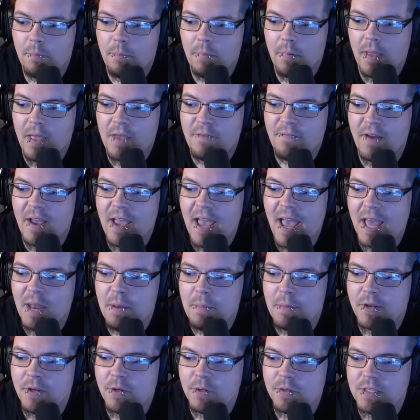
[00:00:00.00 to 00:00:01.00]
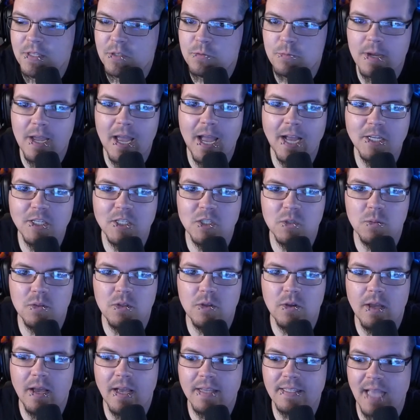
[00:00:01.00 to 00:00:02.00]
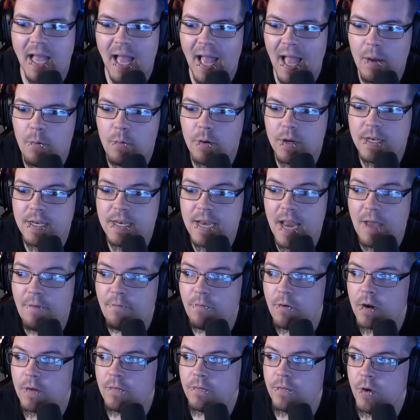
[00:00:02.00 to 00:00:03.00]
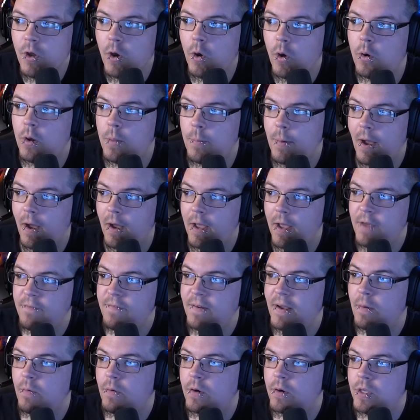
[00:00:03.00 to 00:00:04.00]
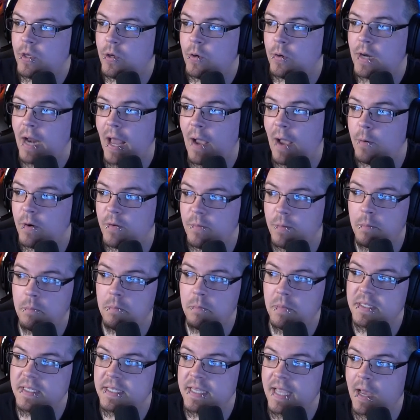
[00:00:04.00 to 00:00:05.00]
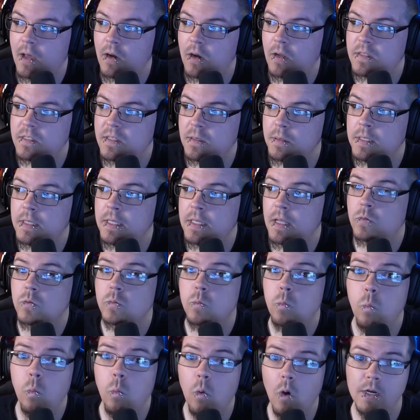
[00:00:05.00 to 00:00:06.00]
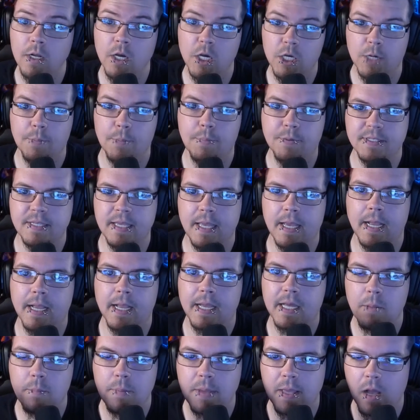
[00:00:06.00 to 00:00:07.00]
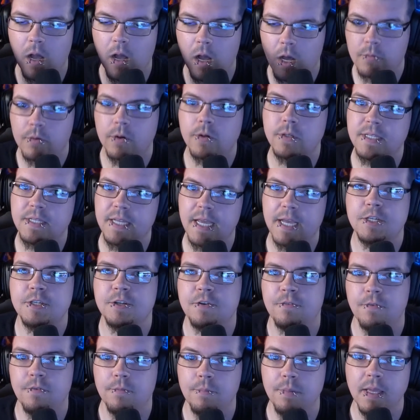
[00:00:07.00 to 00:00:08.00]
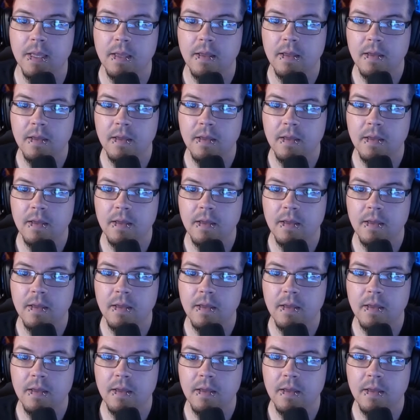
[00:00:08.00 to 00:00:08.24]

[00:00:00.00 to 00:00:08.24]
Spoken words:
if I hadn't been doing these reactions with you guys, I would never have known about If I Were You, and I would have been missing out on something that is 100% going to be on rotation for me.